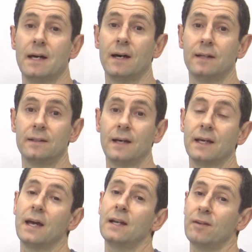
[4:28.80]
And
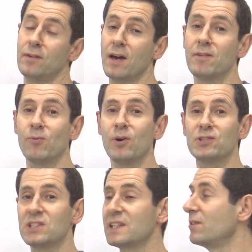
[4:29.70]
again, if you haven't
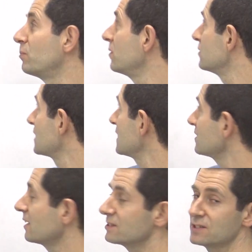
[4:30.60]
watched the previous
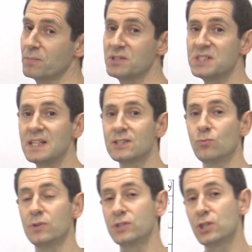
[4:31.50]
lesson, lesson number 6
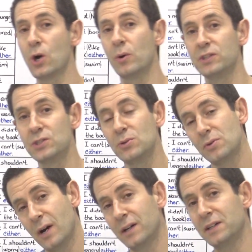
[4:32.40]
with so and
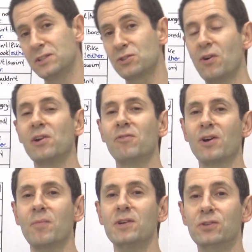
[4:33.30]
to, I strongly
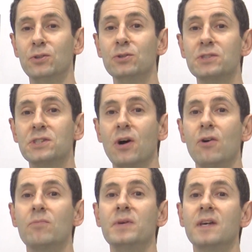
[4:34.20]
recommend you do
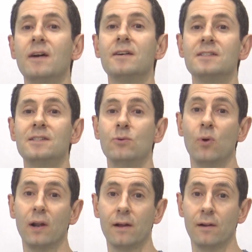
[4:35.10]
so, because you
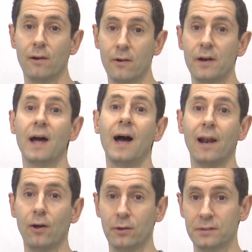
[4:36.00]
will learn a
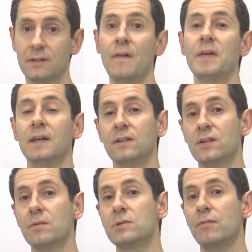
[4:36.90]
lot in
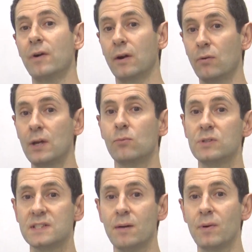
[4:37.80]
terms of agreeing
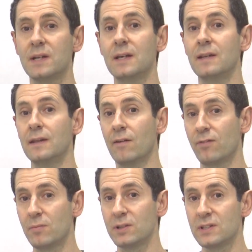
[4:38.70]
with somebody in the
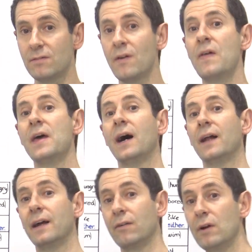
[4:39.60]
affirmative
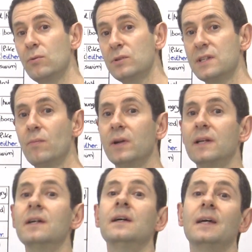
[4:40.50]
and agreeing with
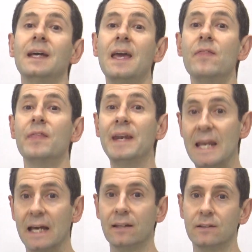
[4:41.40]
somebody in the
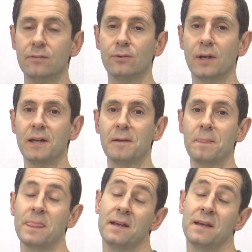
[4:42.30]
negative. Okay,